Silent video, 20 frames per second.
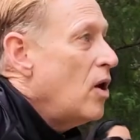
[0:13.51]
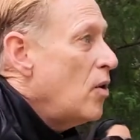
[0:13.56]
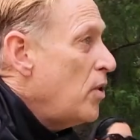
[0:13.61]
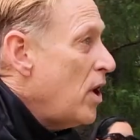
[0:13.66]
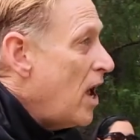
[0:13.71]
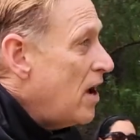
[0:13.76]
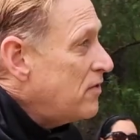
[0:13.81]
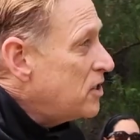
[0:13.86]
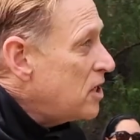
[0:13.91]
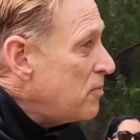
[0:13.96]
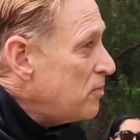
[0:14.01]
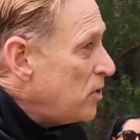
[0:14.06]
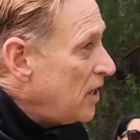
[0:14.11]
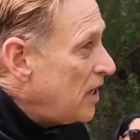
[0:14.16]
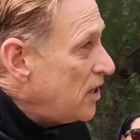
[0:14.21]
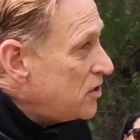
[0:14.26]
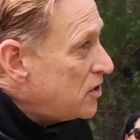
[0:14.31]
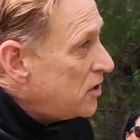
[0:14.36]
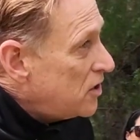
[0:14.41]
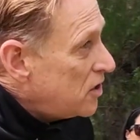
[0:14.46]
We have something
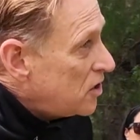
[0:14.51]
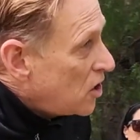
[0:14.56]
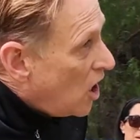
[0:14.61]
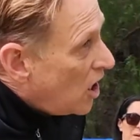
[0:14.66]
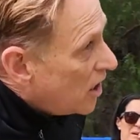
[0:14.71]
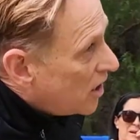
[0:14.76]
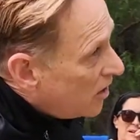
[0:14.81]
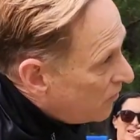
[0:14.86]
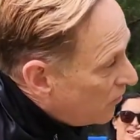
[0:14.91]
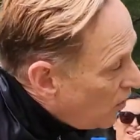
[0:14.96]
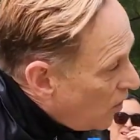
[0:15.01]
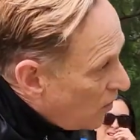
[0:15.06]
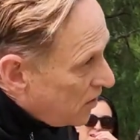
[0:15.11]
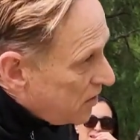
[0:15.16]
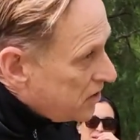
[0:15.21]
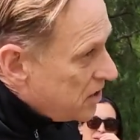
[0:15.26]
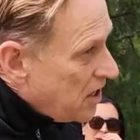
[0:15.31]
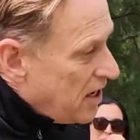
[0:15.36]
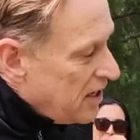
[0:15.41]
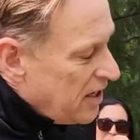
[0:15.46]
that the dog can
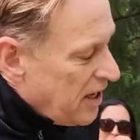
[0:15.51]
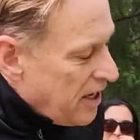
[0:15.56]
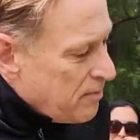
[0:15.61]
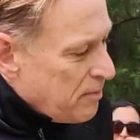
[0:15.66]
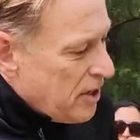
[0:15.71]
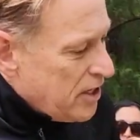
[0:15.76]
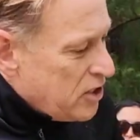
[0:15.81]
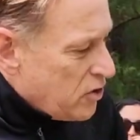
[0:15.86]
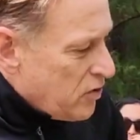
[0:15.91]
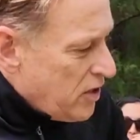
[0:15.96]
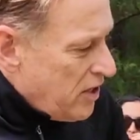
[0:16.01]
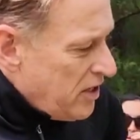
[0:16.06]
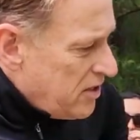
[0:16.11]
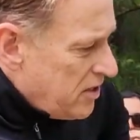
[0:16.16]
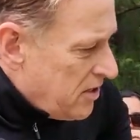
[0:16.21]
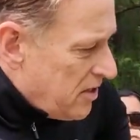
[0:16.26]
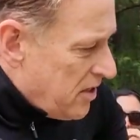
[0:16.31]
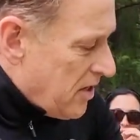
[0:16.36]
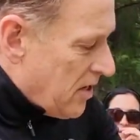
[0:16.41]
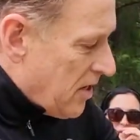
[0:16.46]
focus on, like my
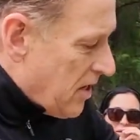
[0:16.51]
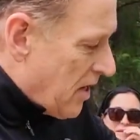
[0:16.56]
treats.